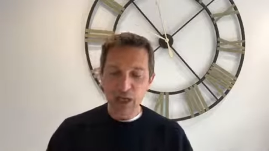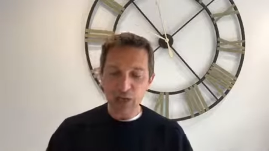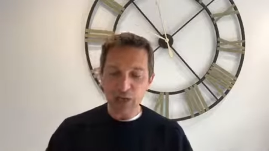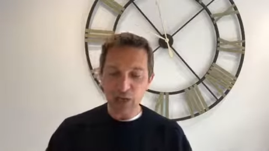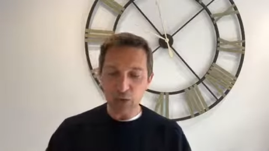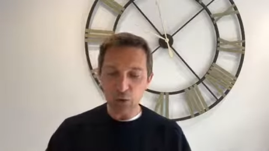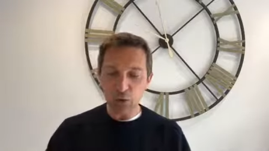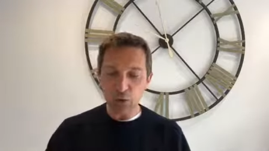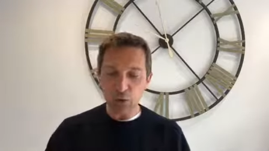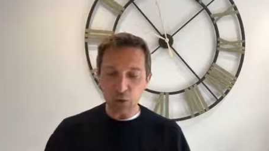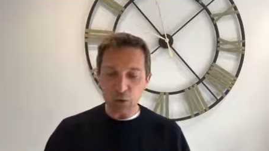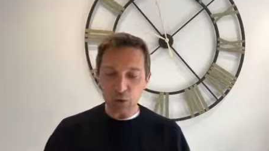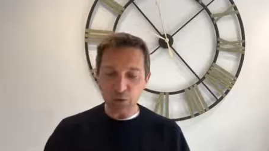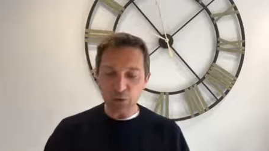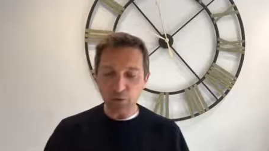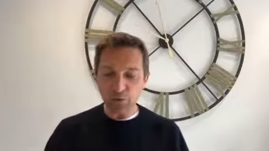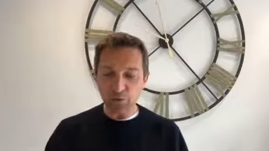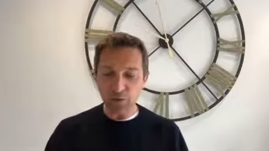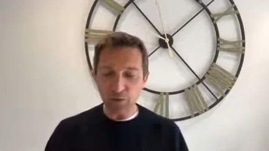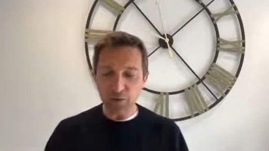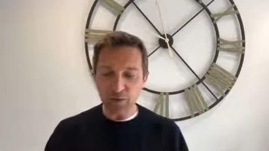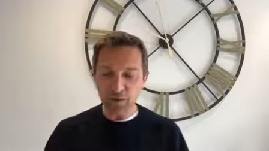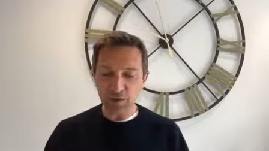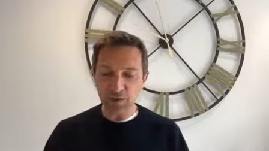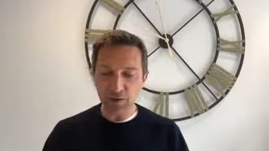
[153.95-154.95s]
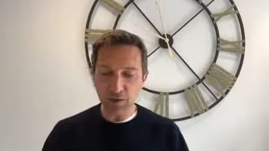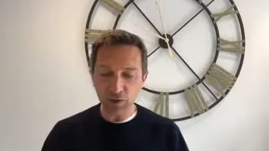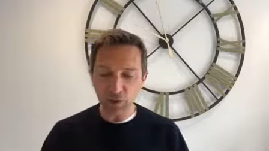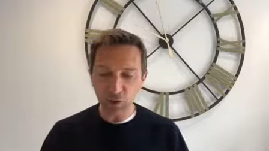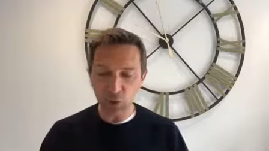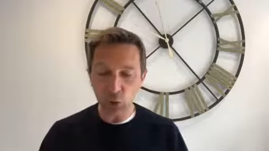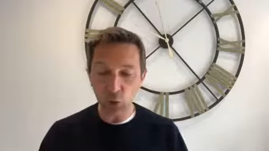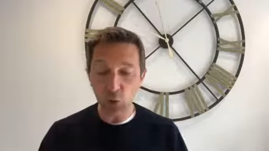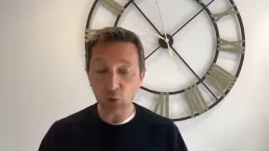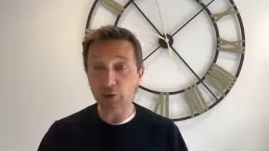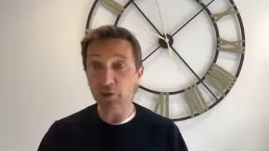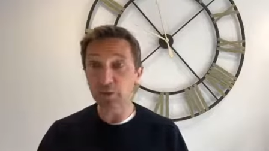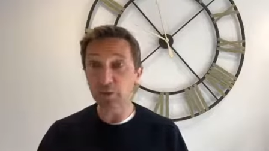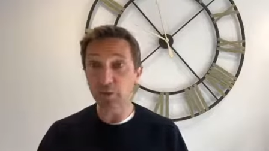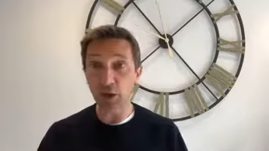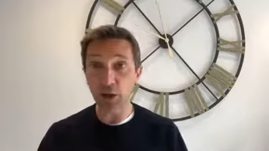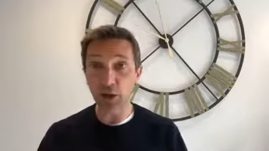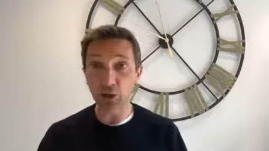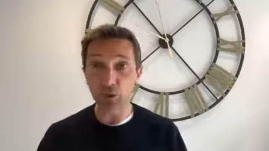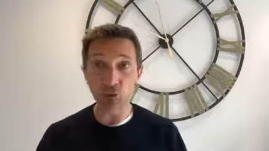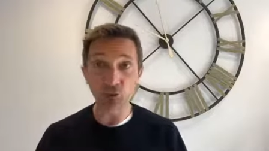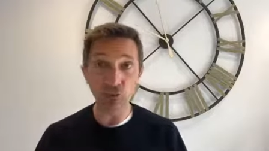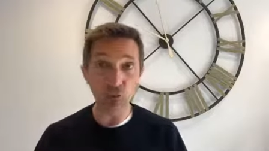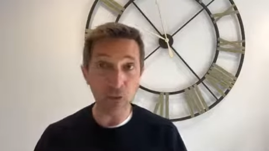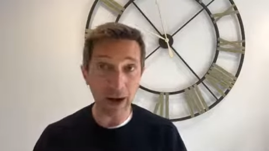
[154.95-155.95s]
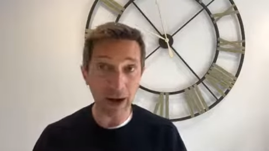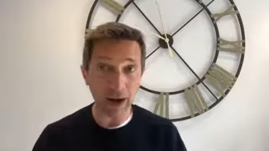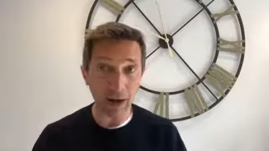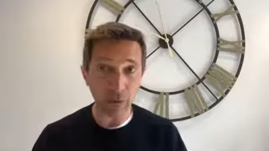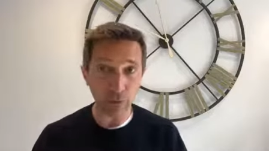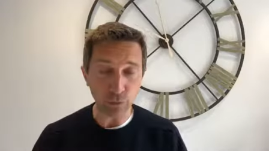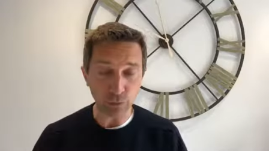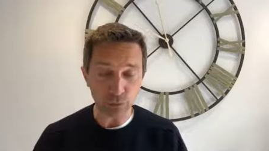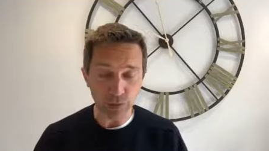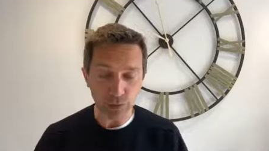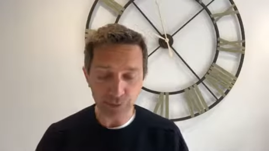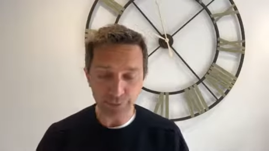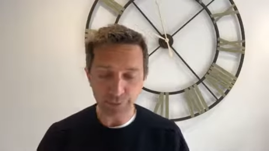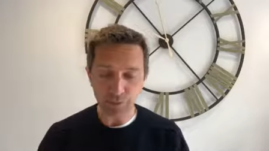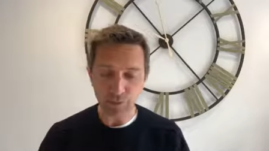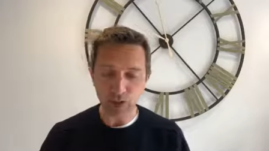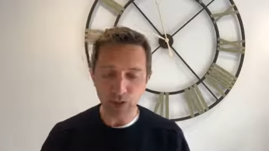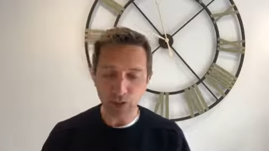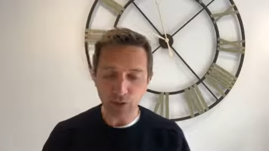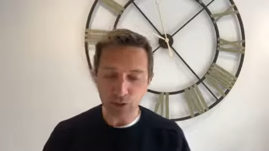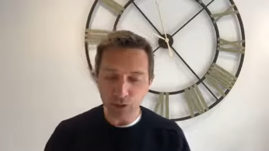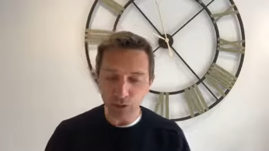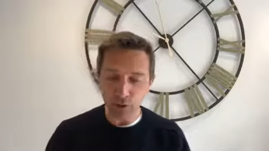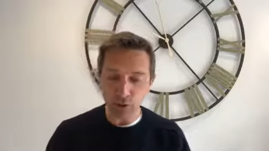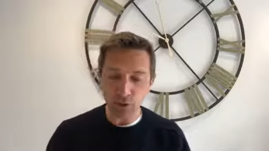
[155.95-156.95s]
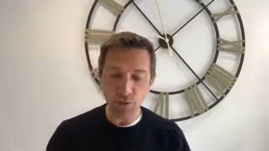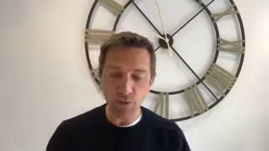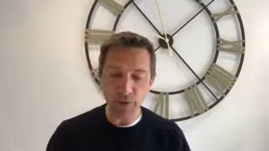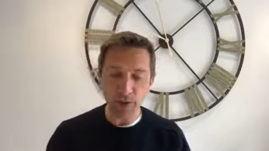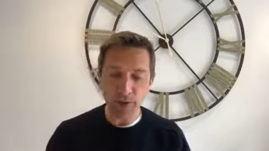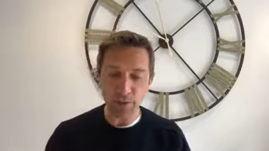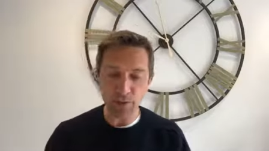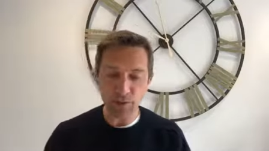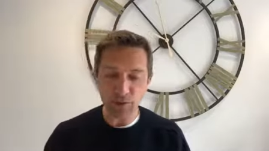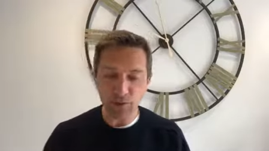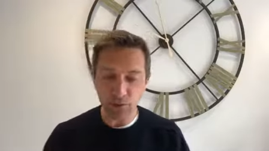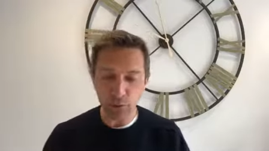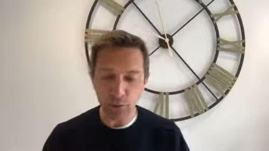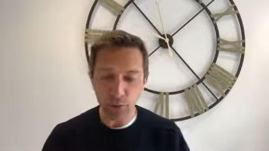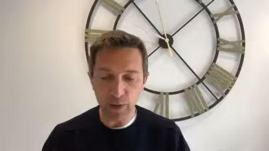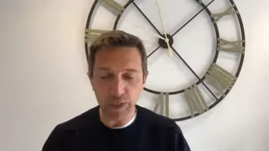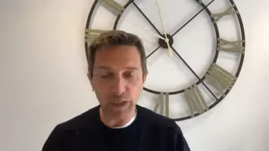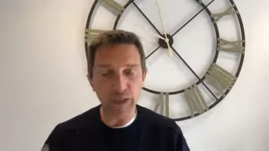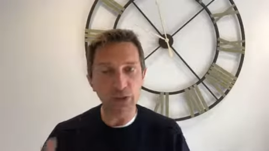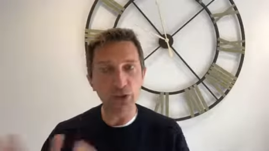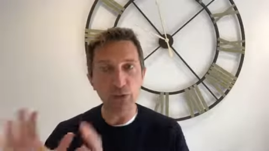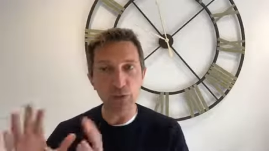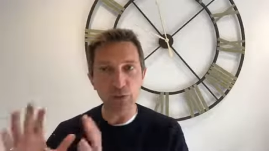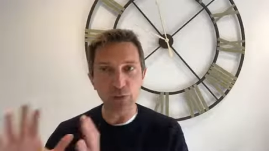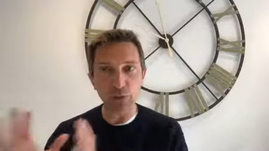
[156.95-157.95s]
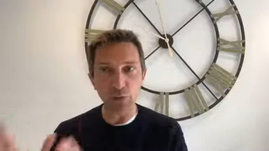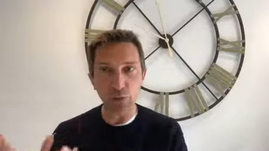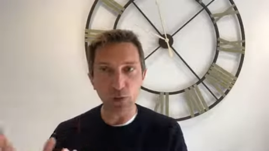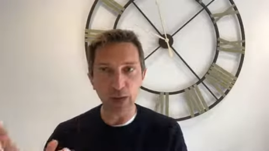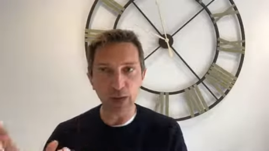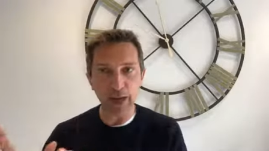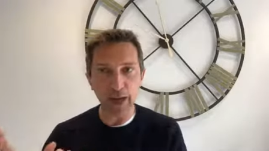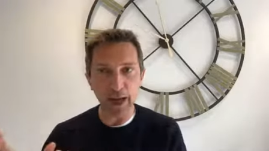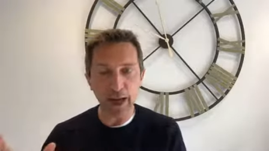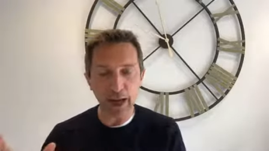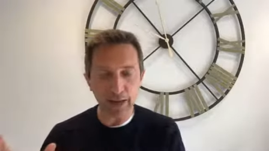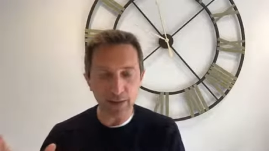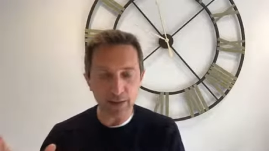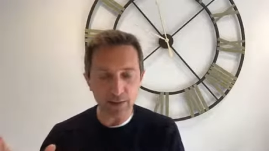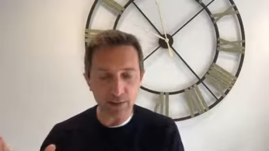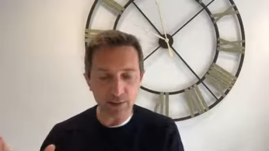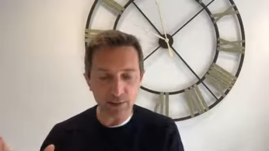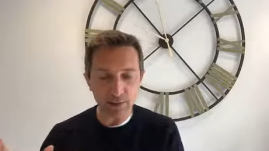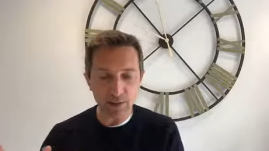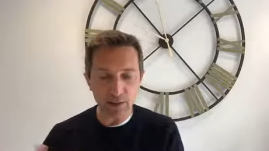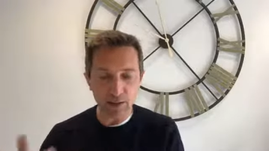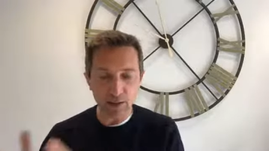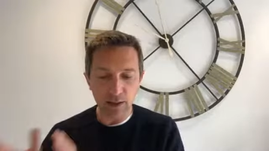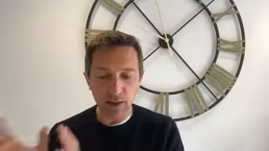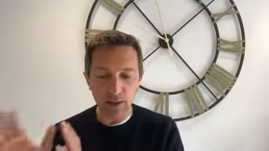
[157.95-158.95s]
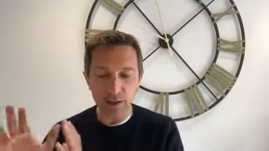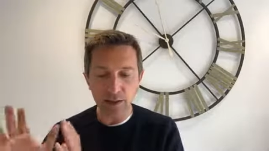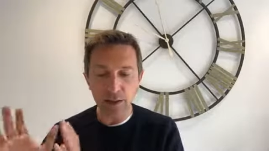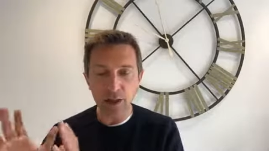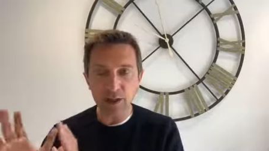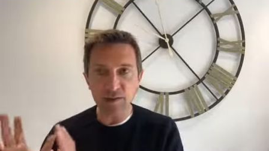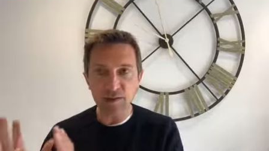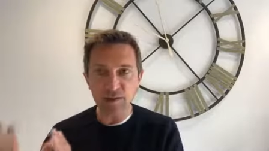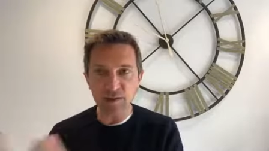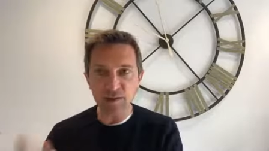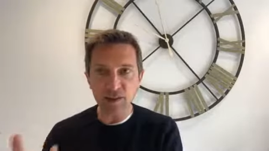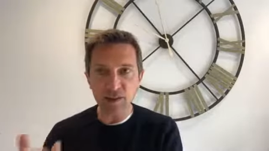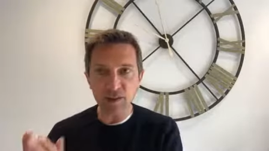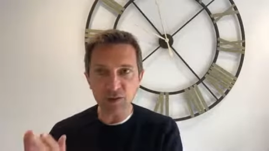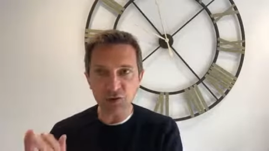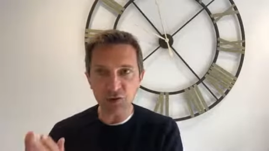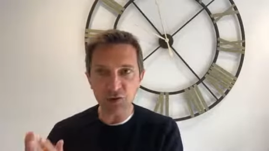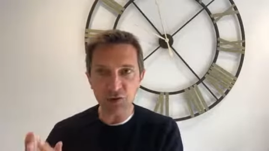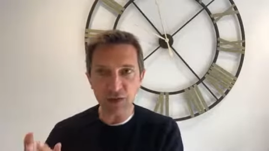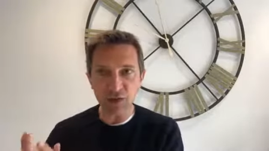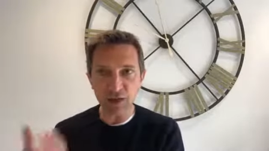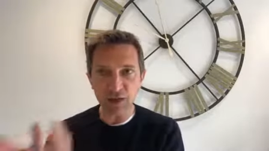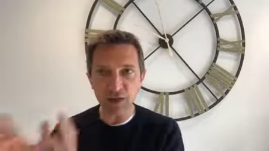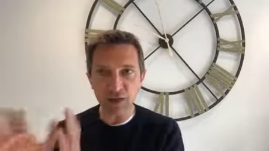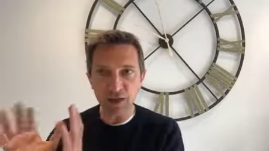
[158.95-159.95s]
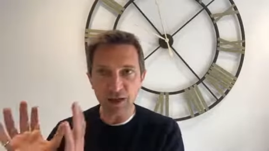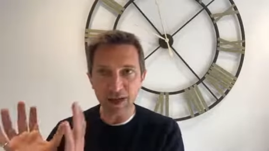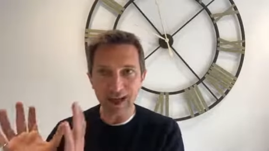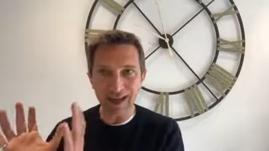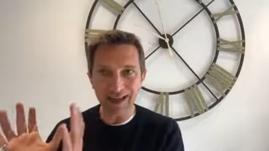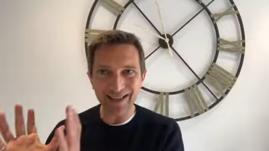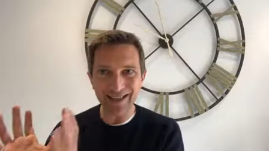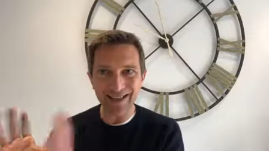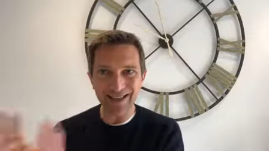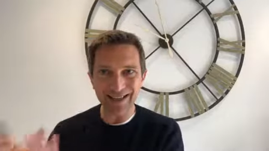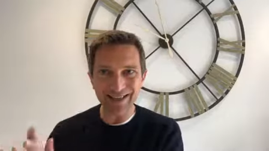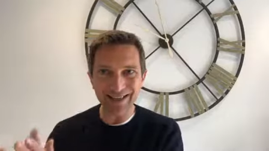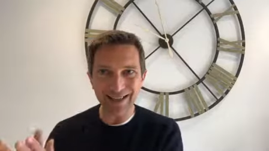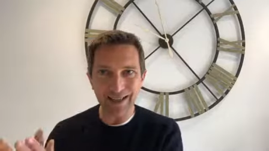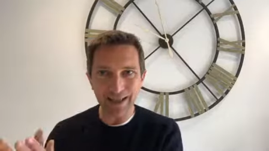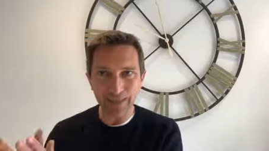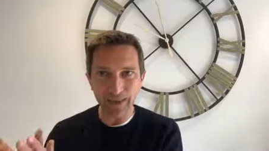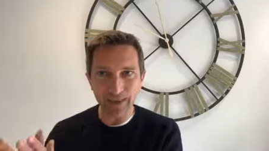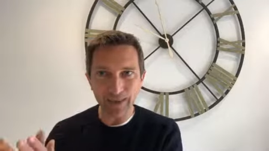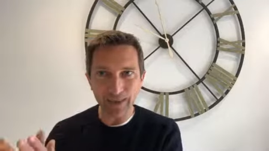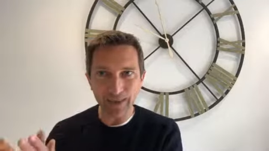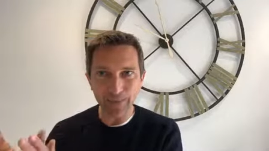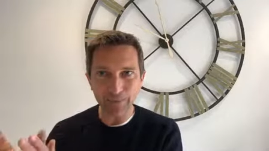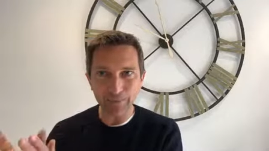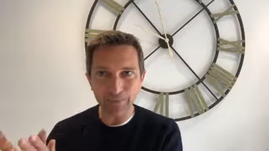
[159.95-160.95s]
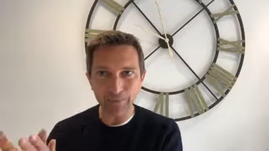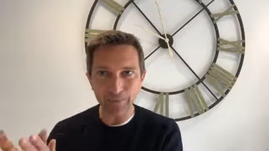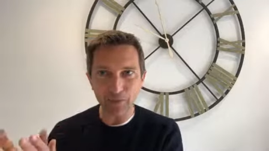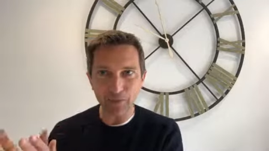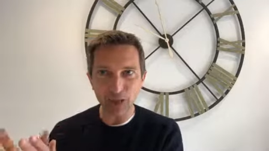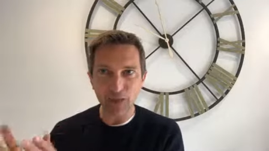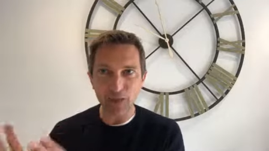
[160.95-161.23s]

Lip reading: So the first quarterfinal round is going to be between, on the one hand, Lysistrata and Antigone.